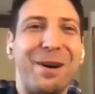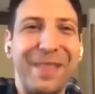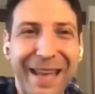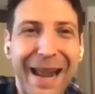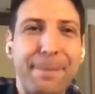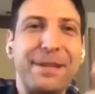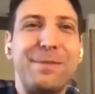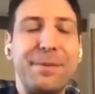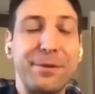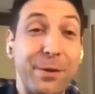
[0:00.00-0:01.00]
all that can happen is
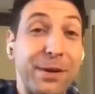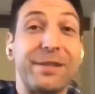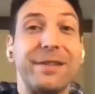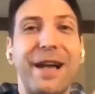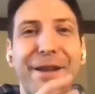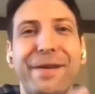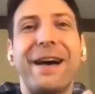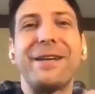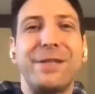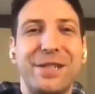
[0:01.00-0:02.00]
people spin the words. There's a lot of
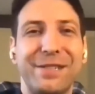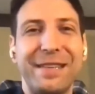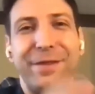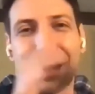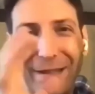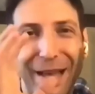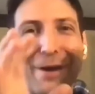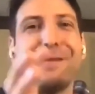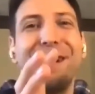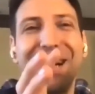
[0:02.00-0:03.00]
value to just even
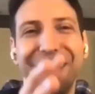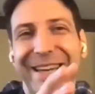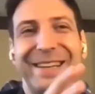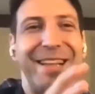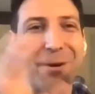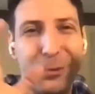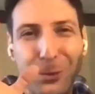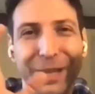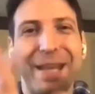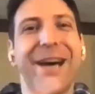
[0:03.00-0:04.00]
clarifying like
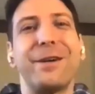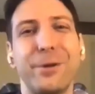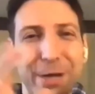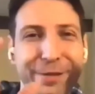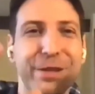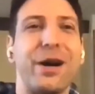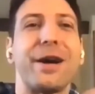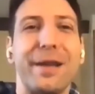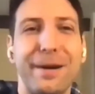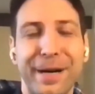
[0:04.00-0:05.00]
what the hell are we even
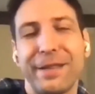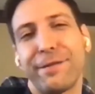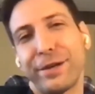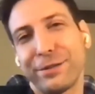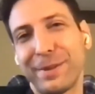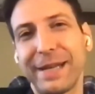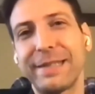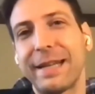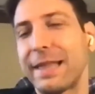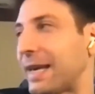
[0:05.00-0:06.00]
talking about in the first
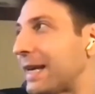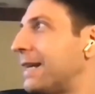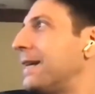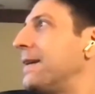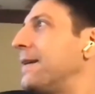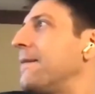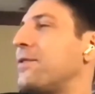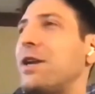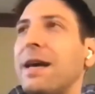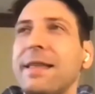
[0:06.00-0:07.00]
place. And I think
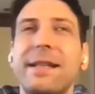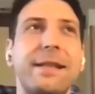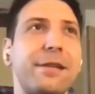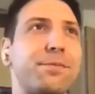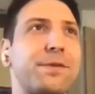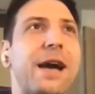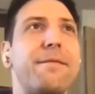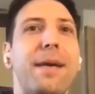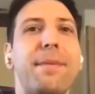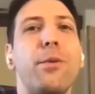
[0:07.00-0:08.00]
that's
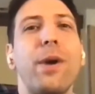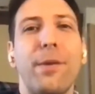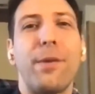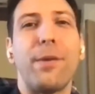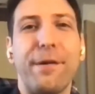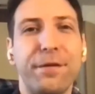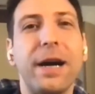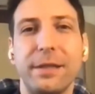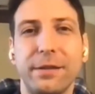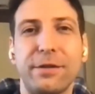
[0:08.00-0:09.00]
kind of maybe where we've
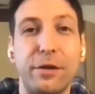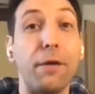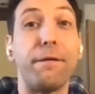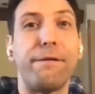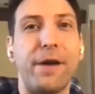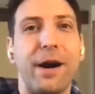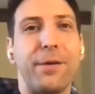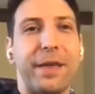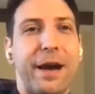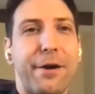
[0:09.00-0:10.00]
gotten so far
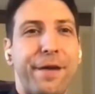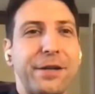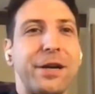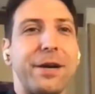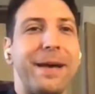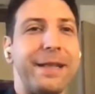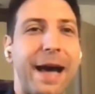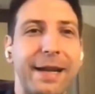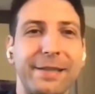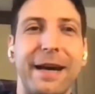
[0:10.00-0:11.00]
with the counterfactual augmented
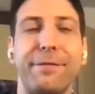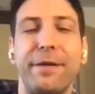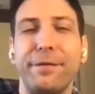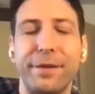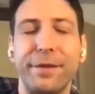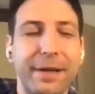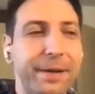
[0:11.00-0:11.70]
data stuff, of